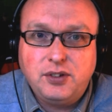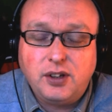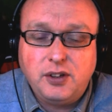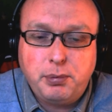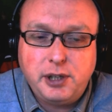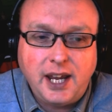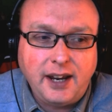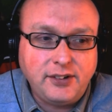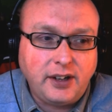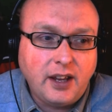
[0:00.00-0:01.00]
So it's pretty
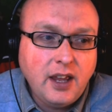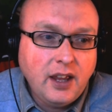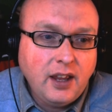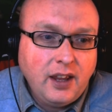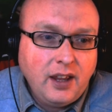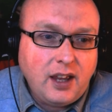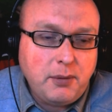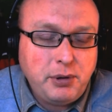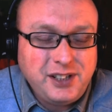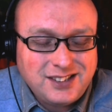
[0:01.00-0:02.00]
hectic
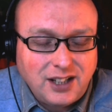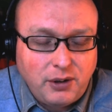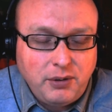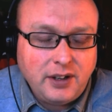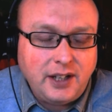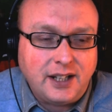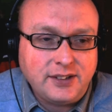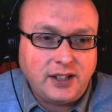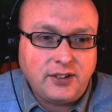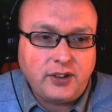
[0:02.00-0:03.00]
and pretty slow in that
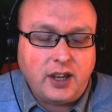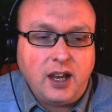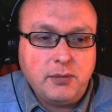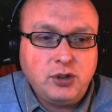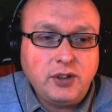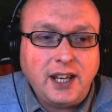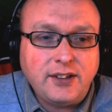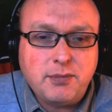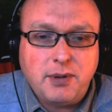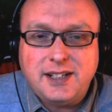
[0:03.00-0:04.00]
sense. So yeah,
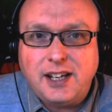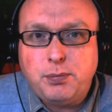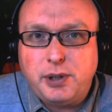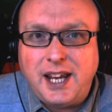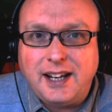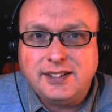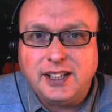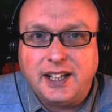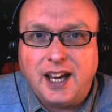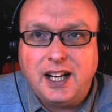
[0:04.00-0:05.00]
so my day's pretty
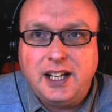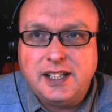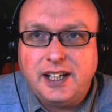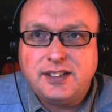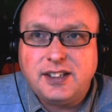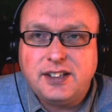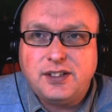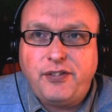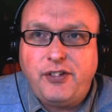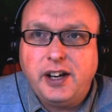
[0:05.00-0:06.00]
hectic, and
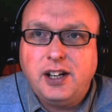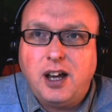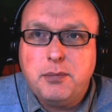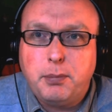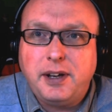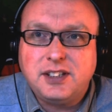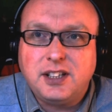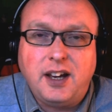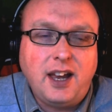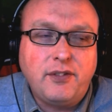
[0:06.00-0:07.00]
there's a fine line, but
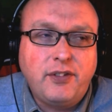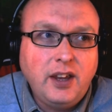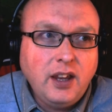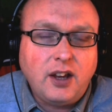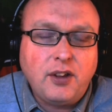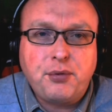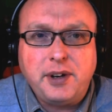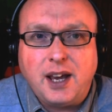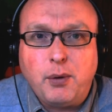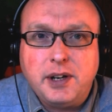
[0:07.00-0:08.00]
basically I have a
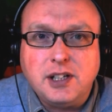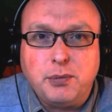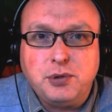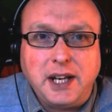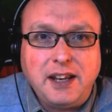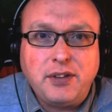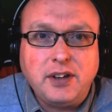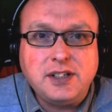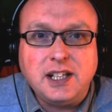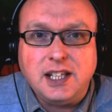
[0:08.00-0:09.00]
3-hour window between
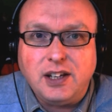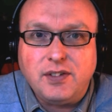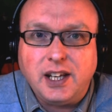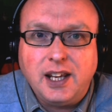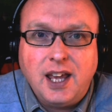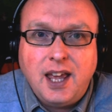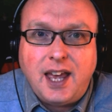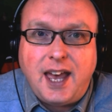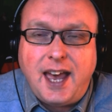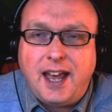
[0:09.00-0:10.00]
8:30 in the evening
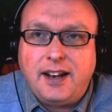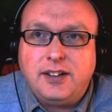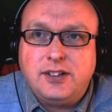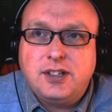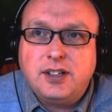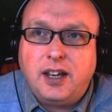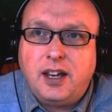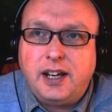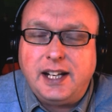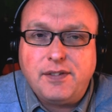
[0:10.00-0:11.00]
and
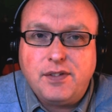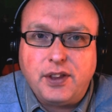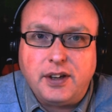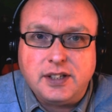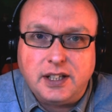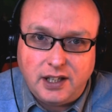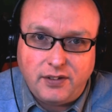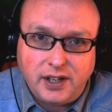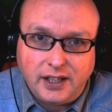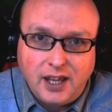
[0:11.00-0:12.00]
11:30 in the
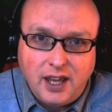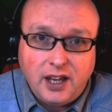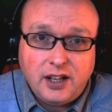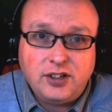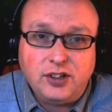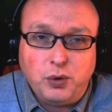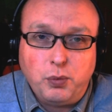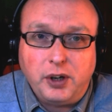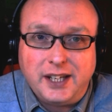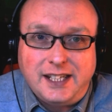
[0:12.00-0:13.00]
evening to do
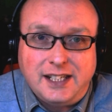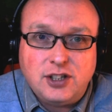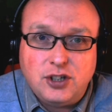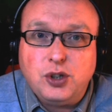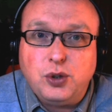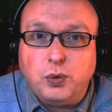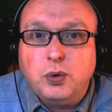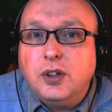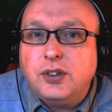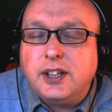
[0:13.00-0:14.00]
what I need to do.
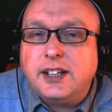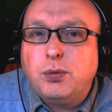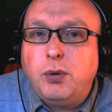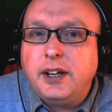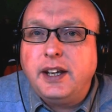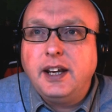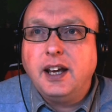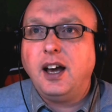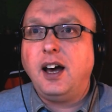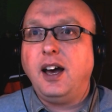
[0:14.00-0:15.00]
So that's why
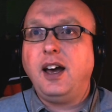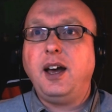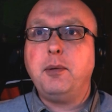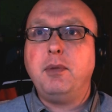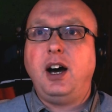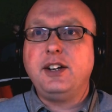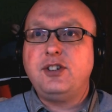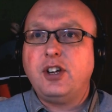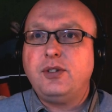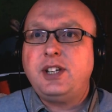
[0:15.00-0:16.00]
I
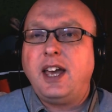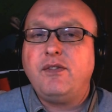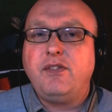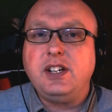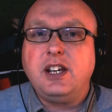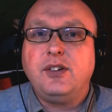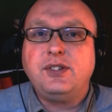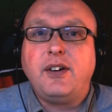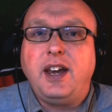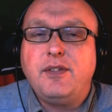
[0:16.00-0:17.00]
don't have
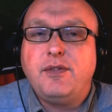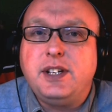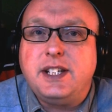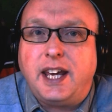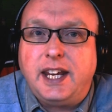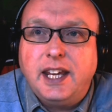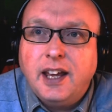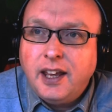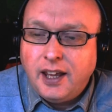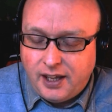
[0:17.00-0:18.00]
videos out every day.
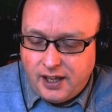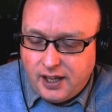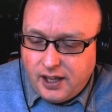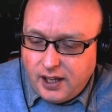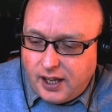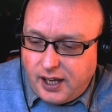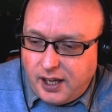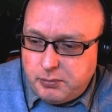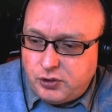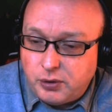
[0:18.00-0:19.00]

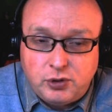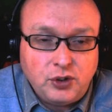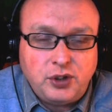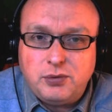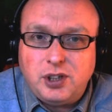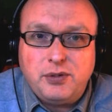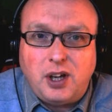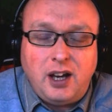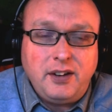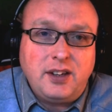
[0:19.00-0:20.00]
Because sometimes
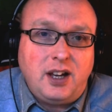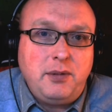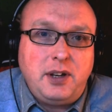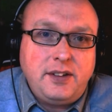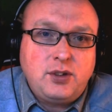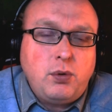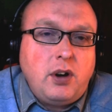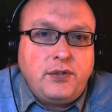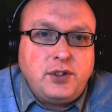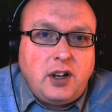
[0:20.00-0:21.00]
it's
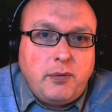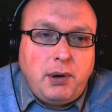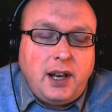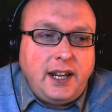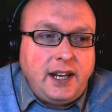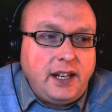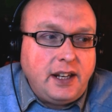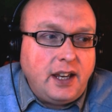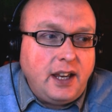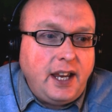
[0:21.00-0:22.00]
quite often I
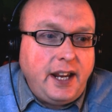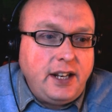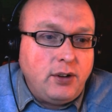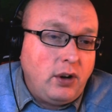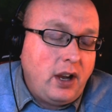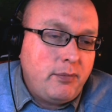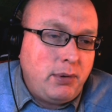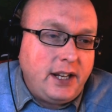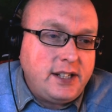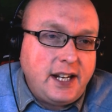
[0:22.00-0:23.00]
play Alien, or I have
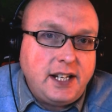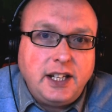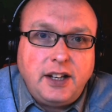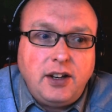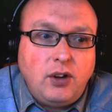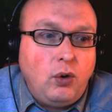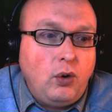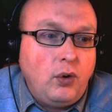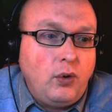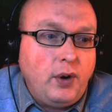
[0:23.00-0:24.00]
played Alien,
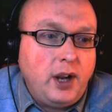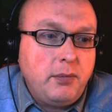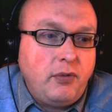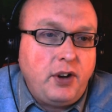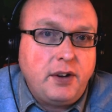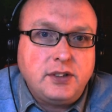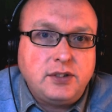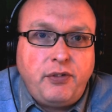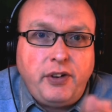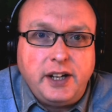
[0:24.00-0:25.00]
or Five
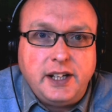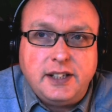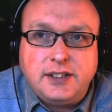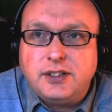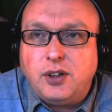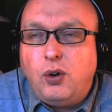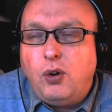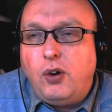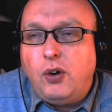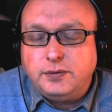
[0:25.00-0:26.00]
Nights at Freddy's,
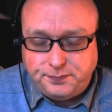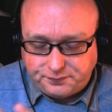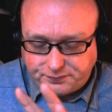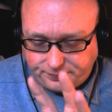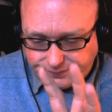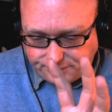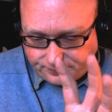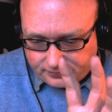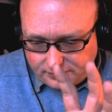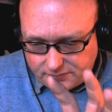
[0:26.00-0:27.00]
or
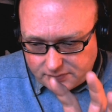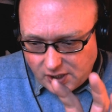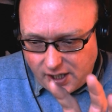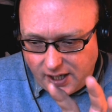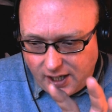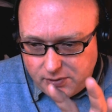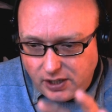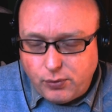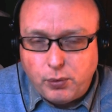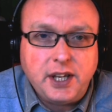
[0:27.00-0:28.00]
The
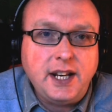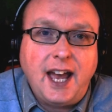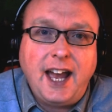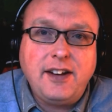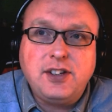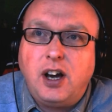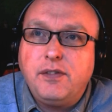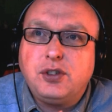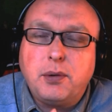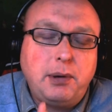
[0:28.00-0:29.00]
Evil Within, and
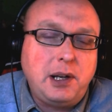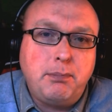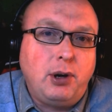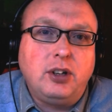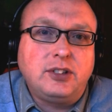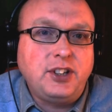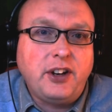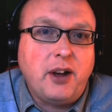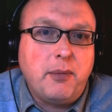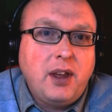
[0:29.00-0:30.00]
I've just completely bollocksed it
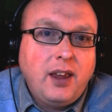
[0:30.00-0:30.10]
up.